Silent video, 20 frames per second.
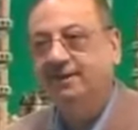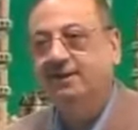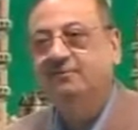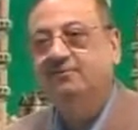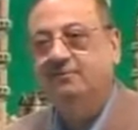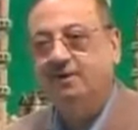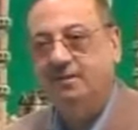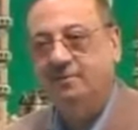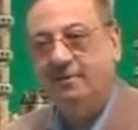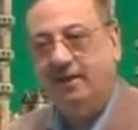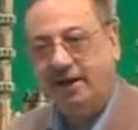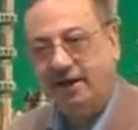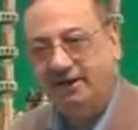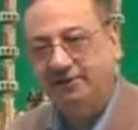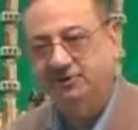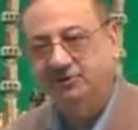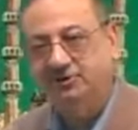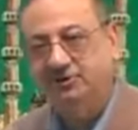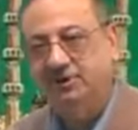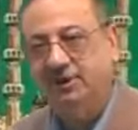From
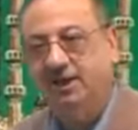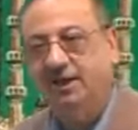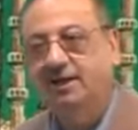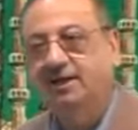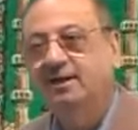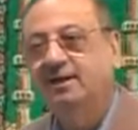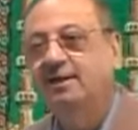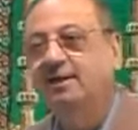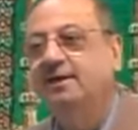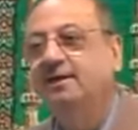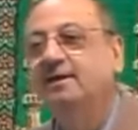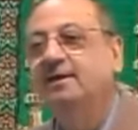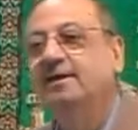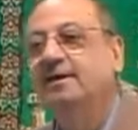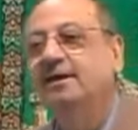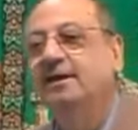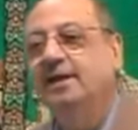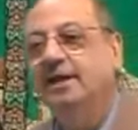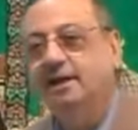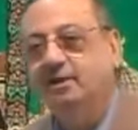Hajja,
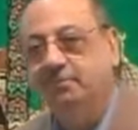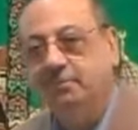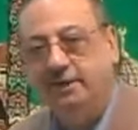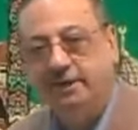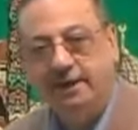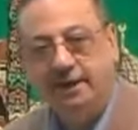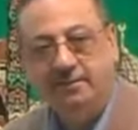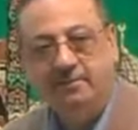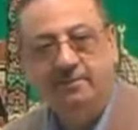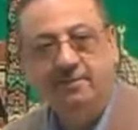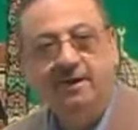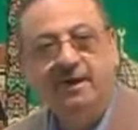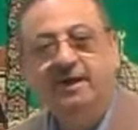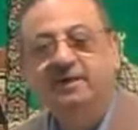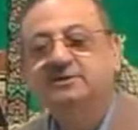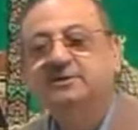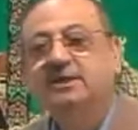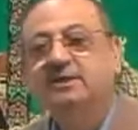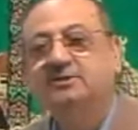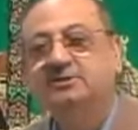it became
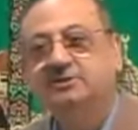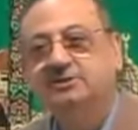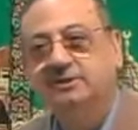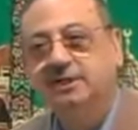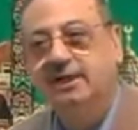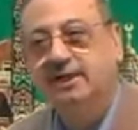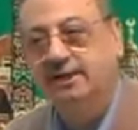Hajashta.